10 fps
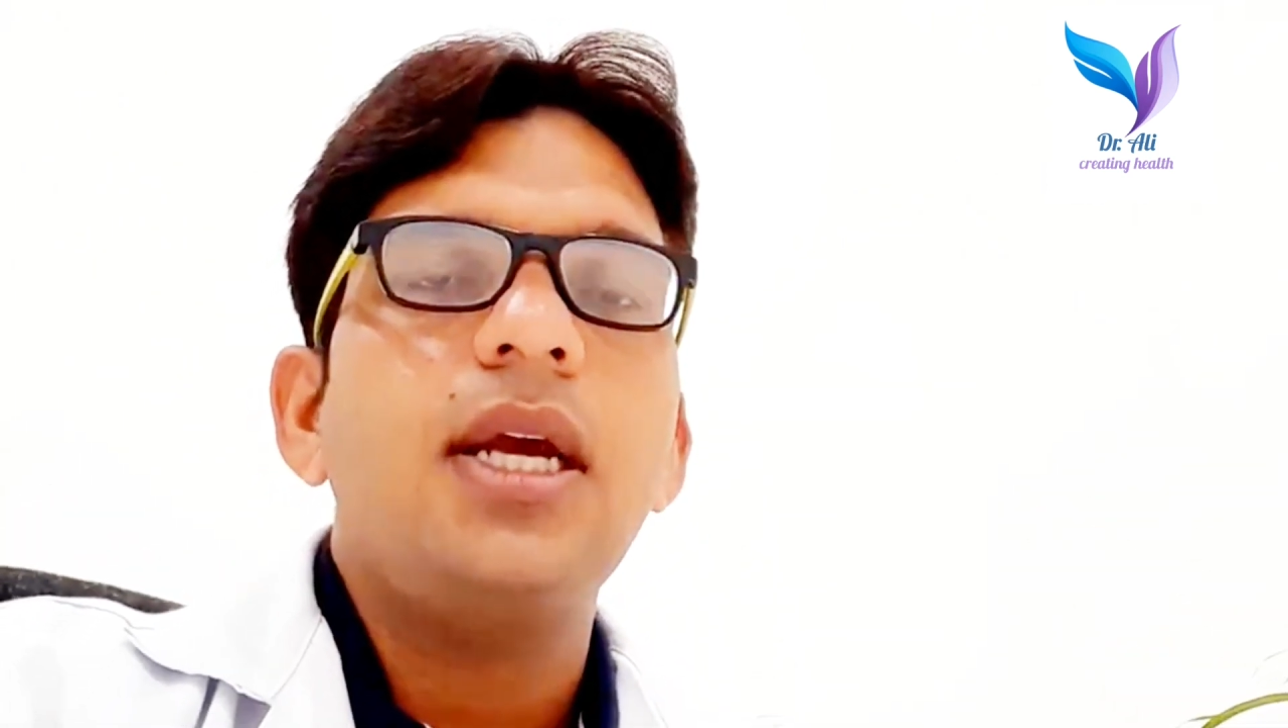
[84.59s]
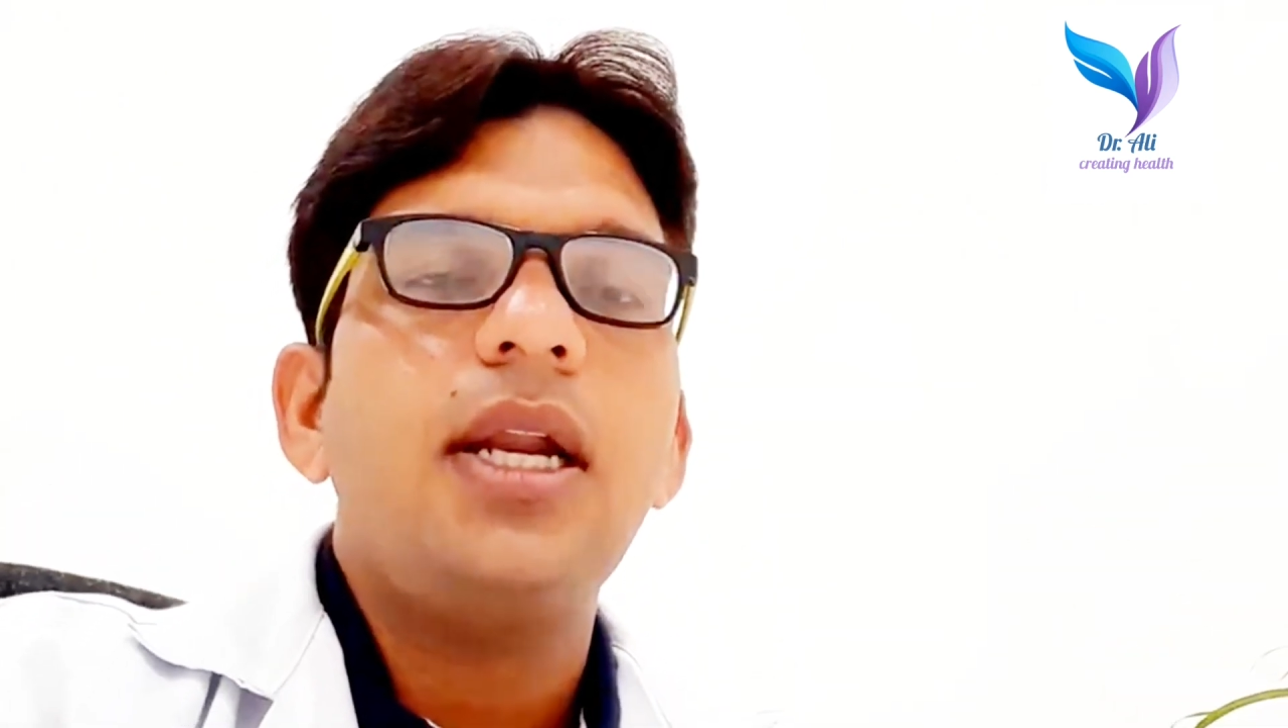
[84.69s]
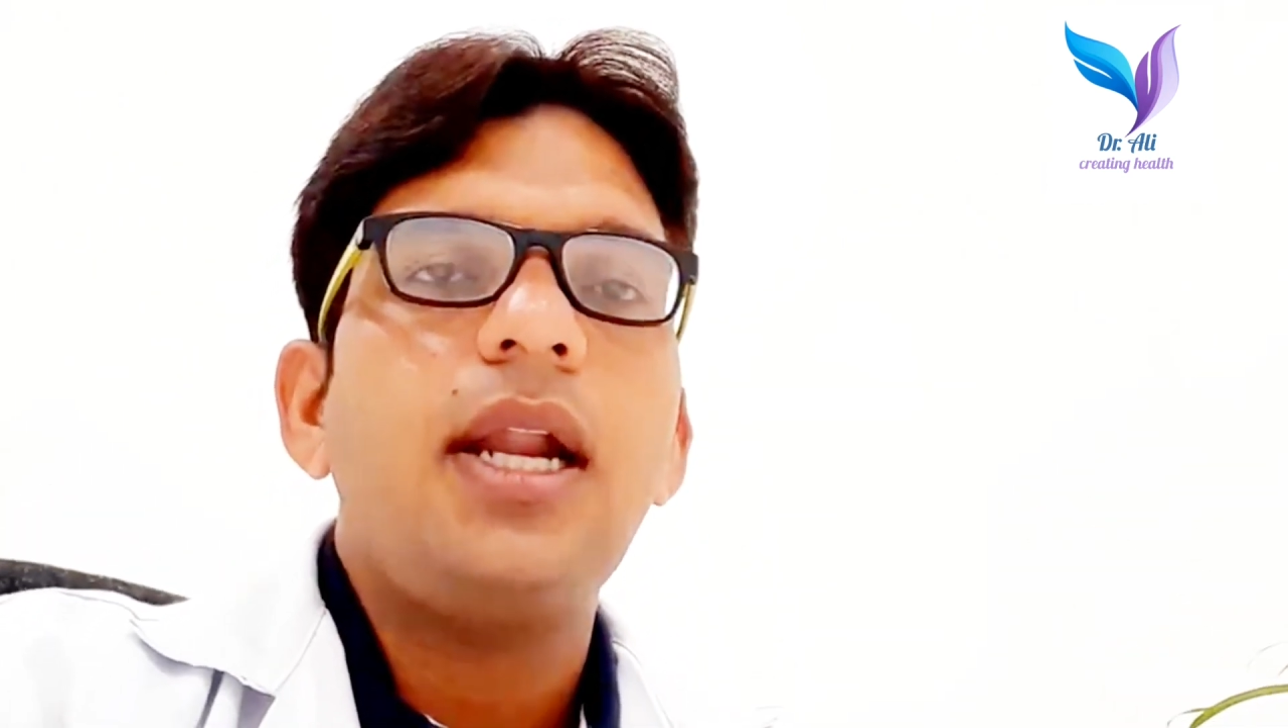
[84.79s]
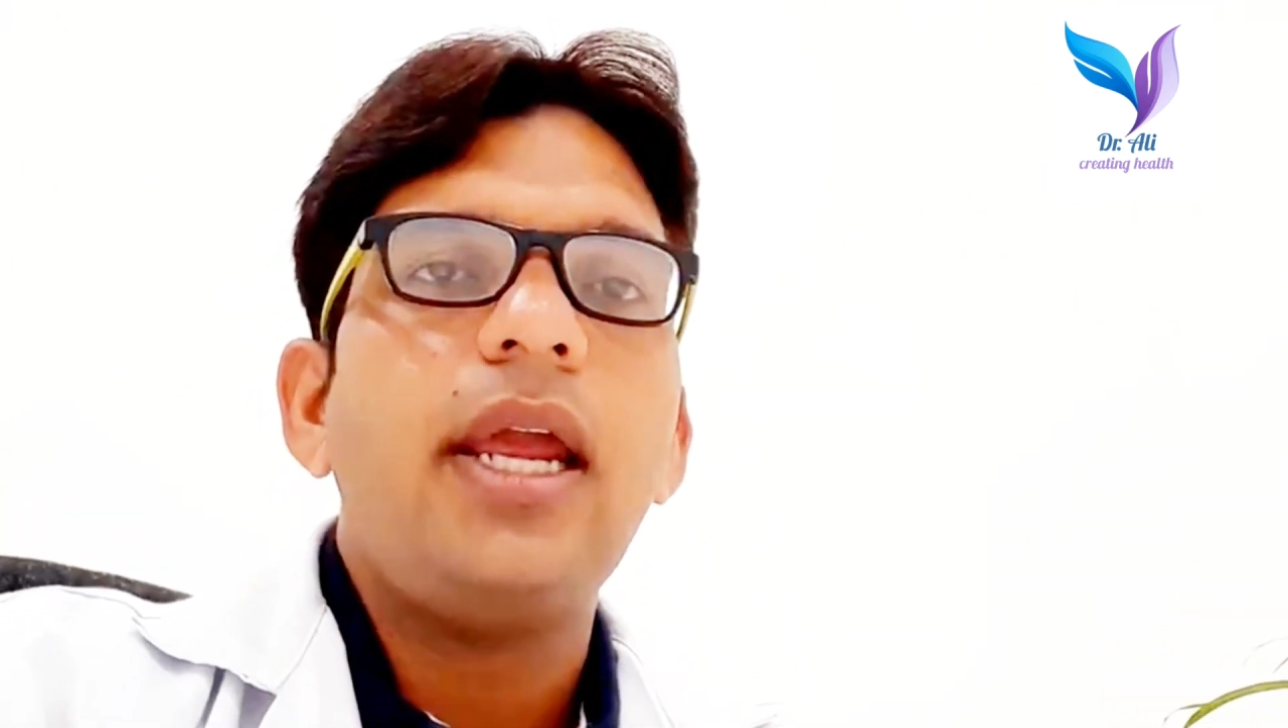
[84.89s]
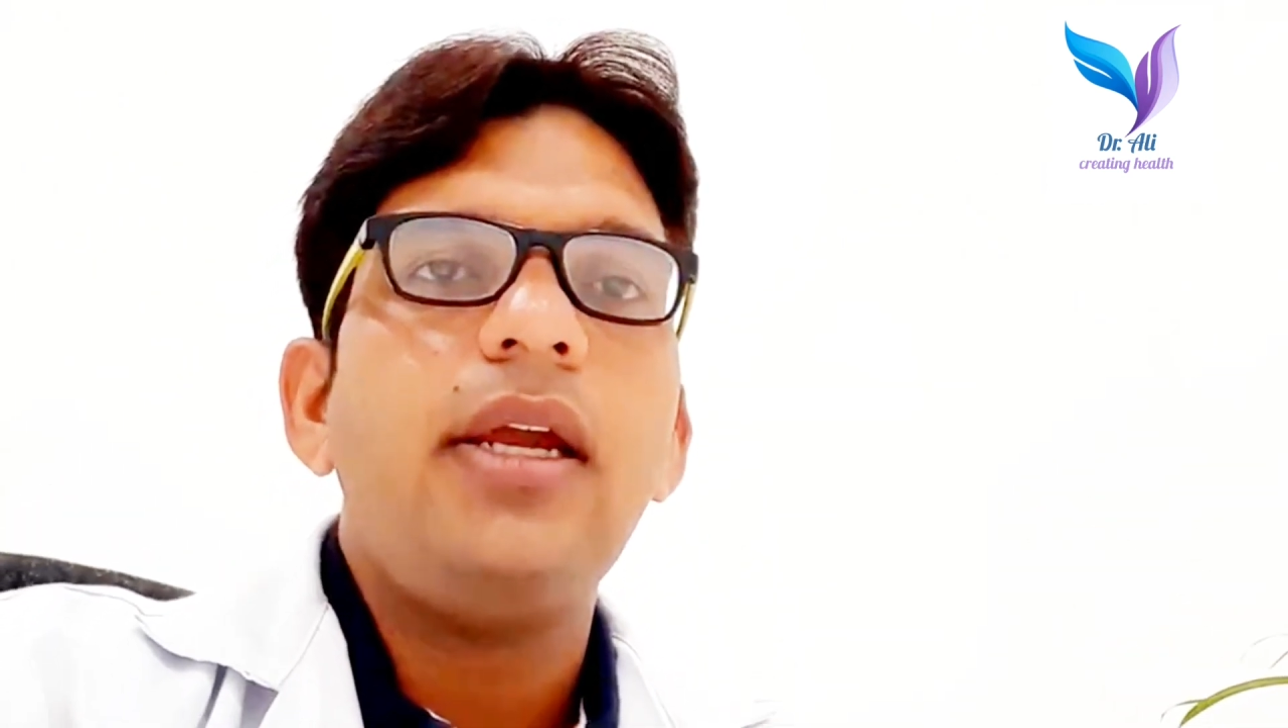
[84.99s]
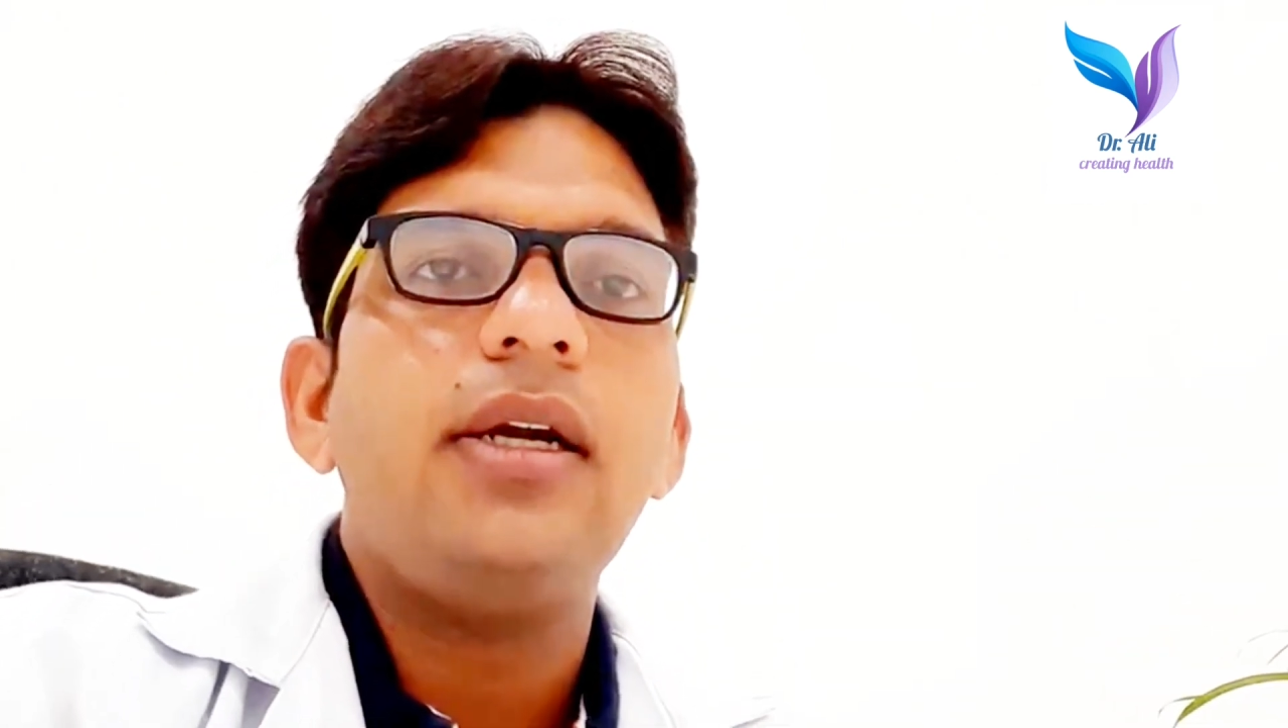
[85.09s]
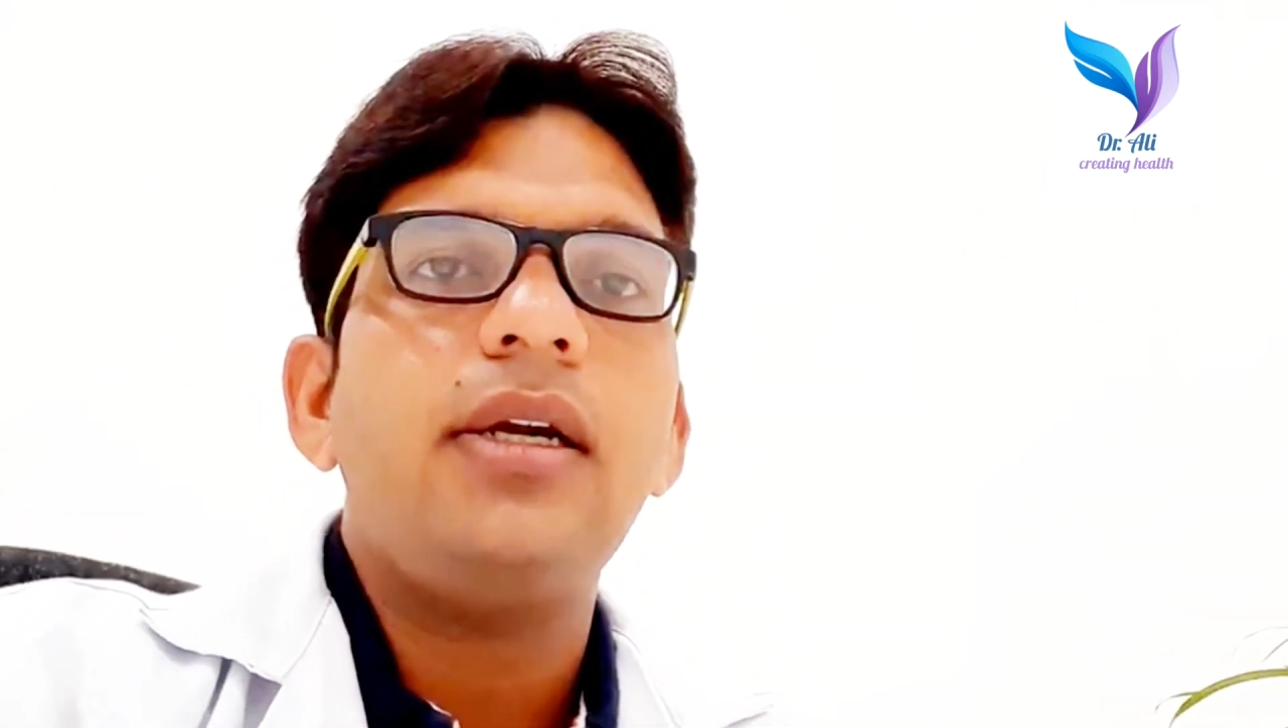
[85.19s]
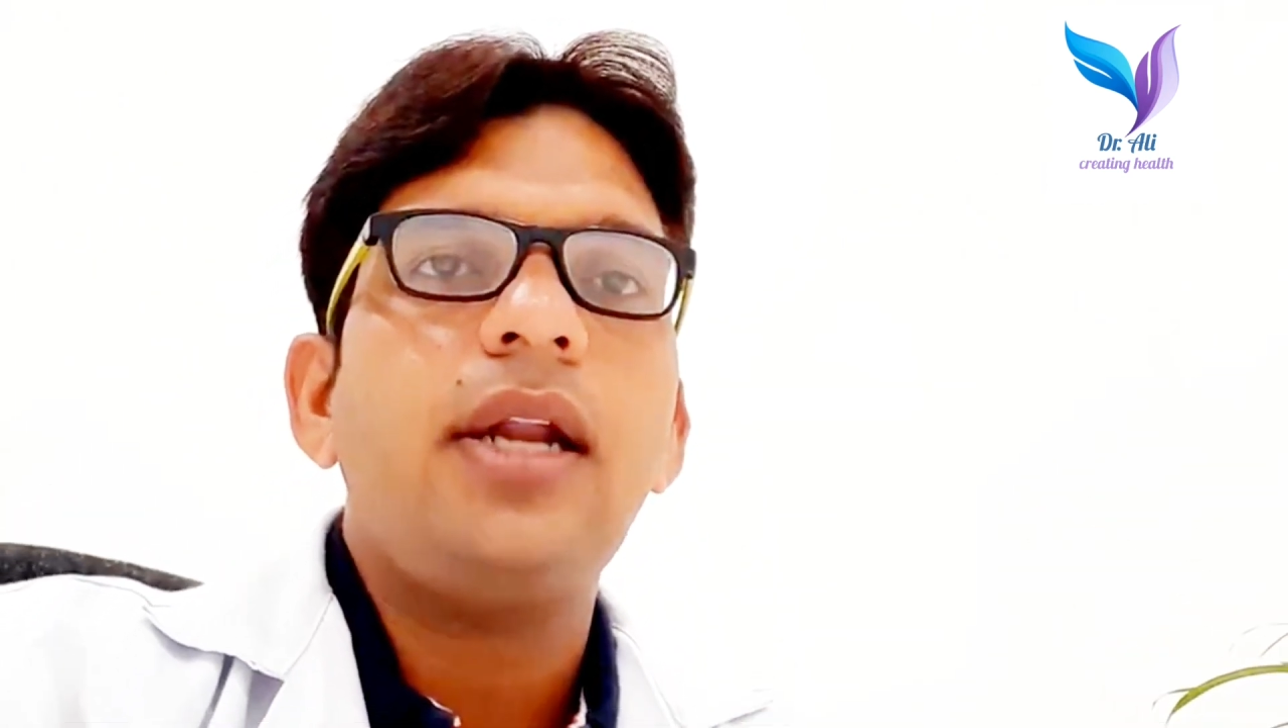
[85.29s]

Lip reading: like